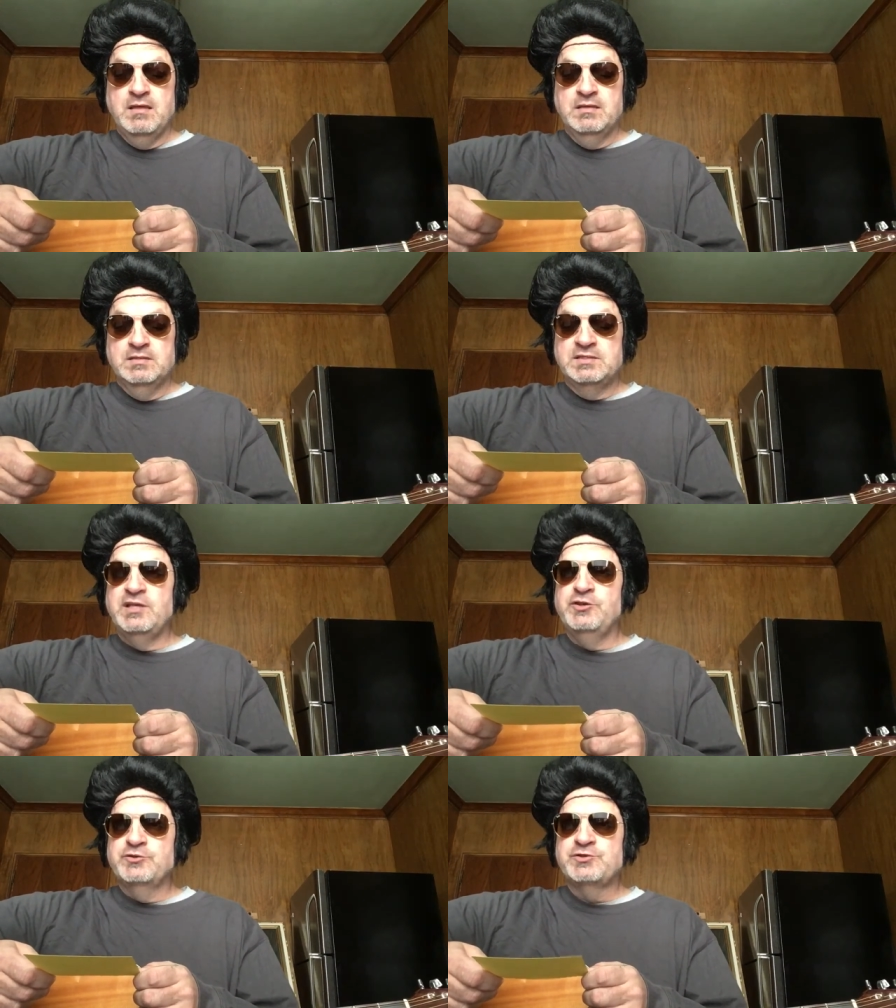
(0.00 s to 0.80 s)
See
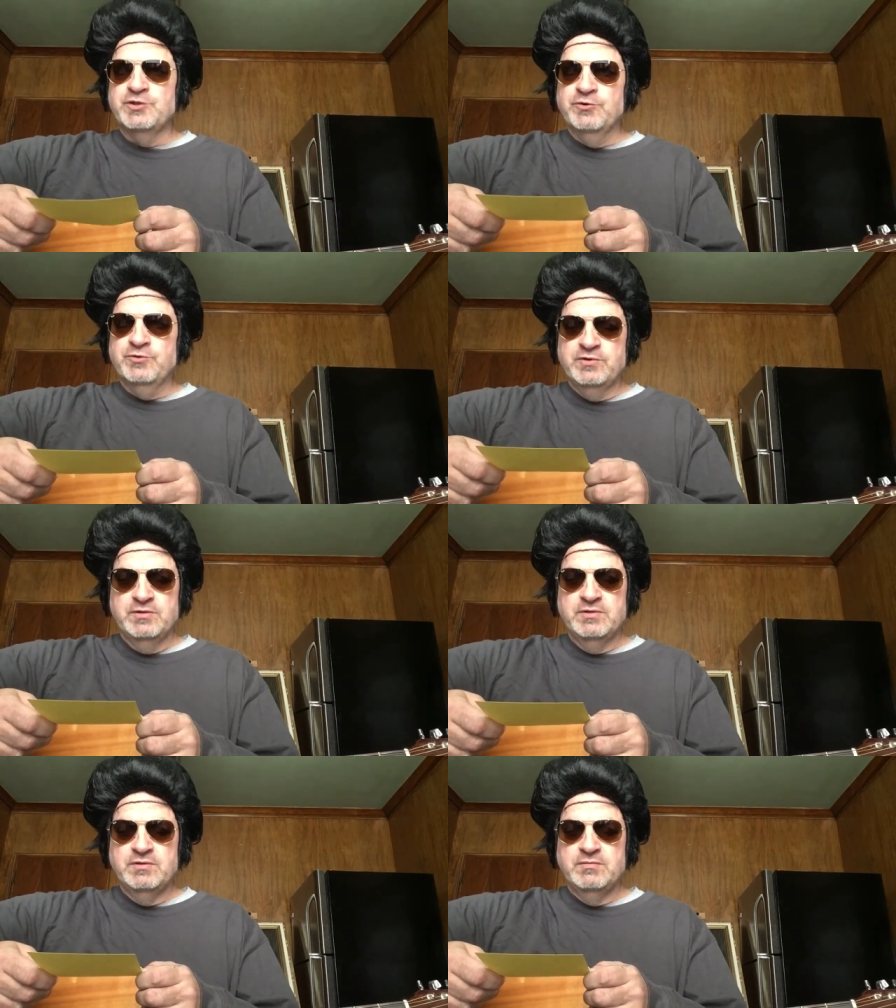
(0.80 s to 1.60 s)
you soon,
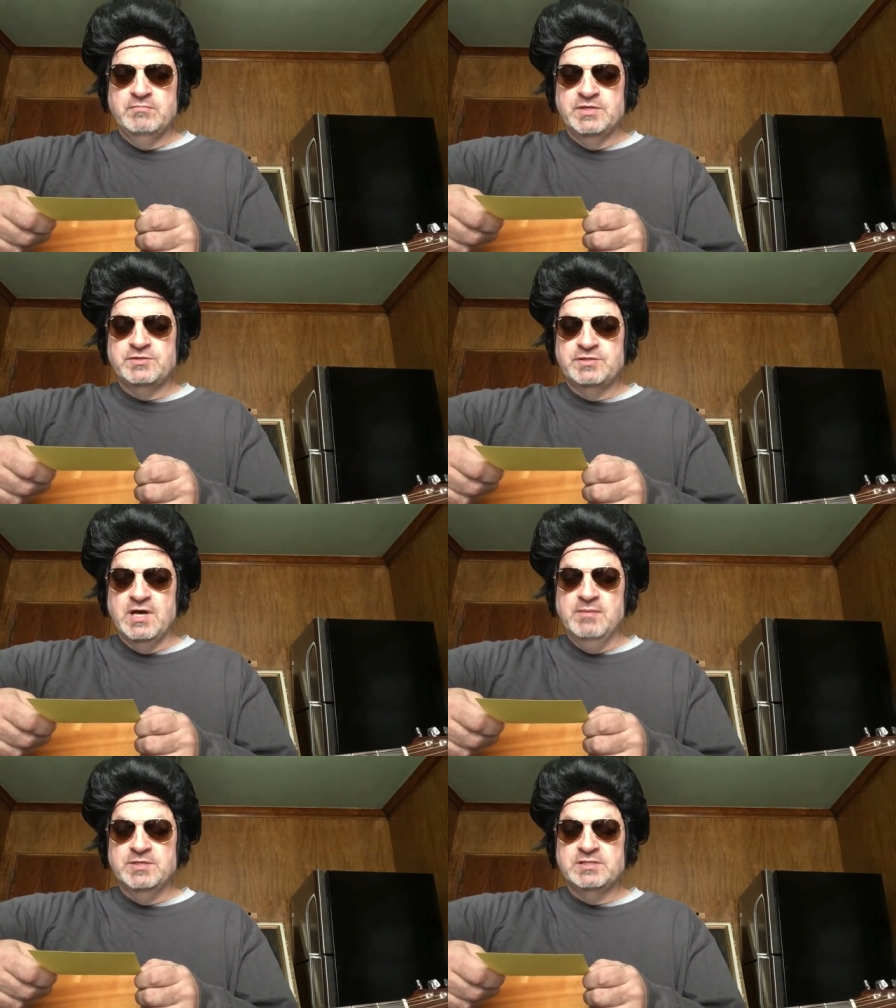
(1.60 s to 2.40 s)
Mr.
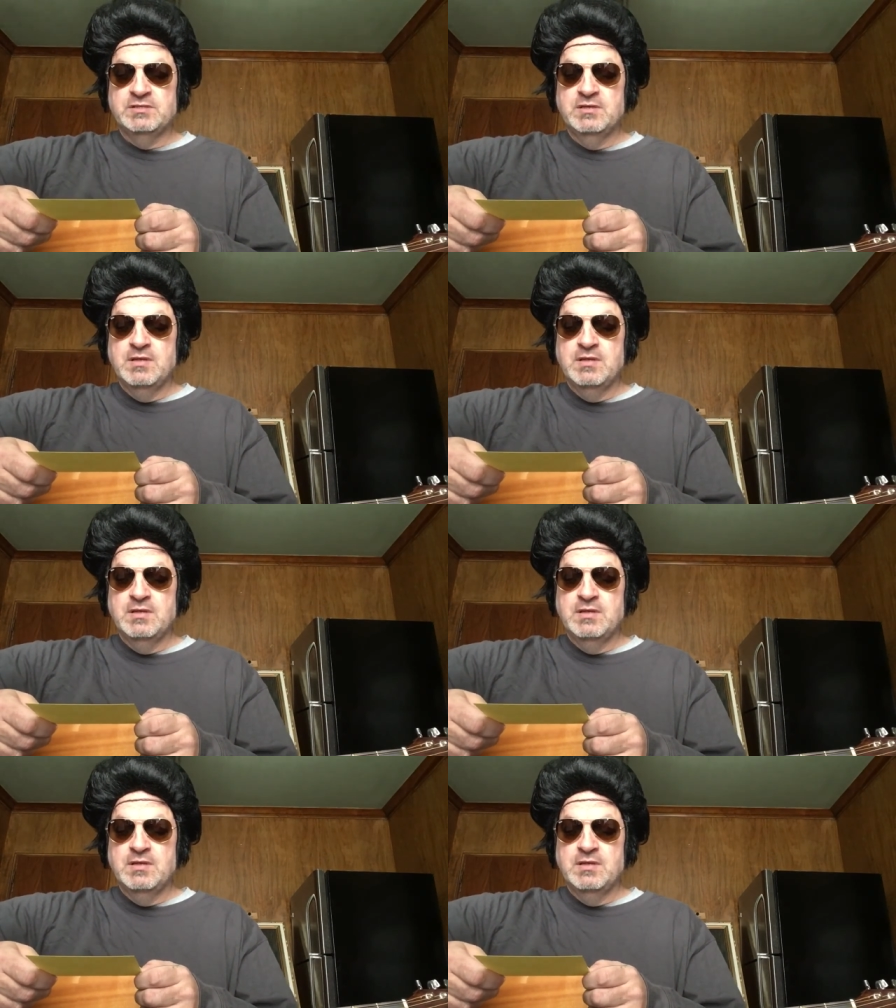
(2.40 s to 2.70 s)
Thomas.